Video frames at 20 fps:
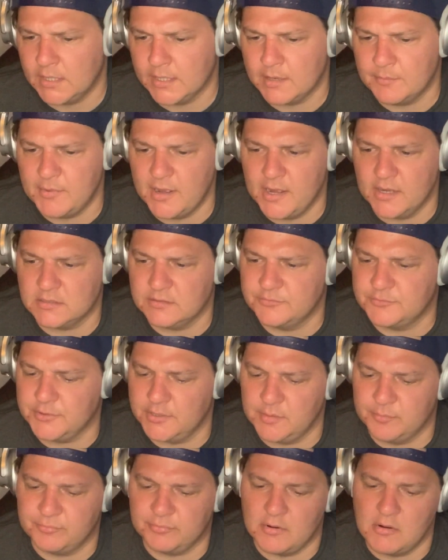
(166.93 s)
I got my Active
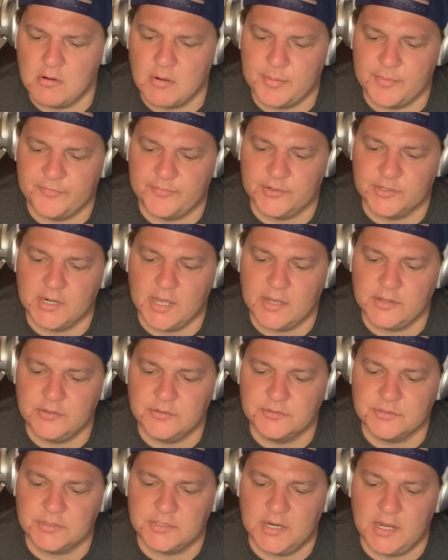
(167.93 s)
Trader Pro up. If you're not
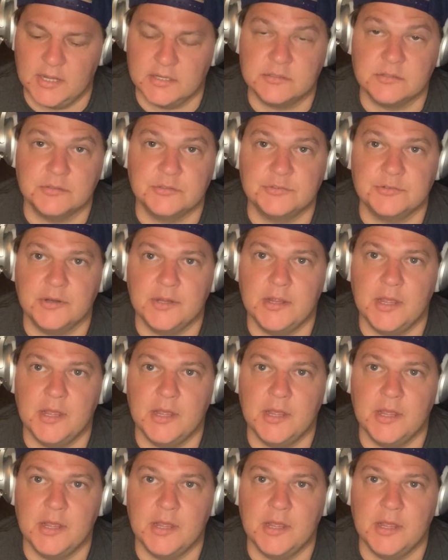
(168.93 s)
using Active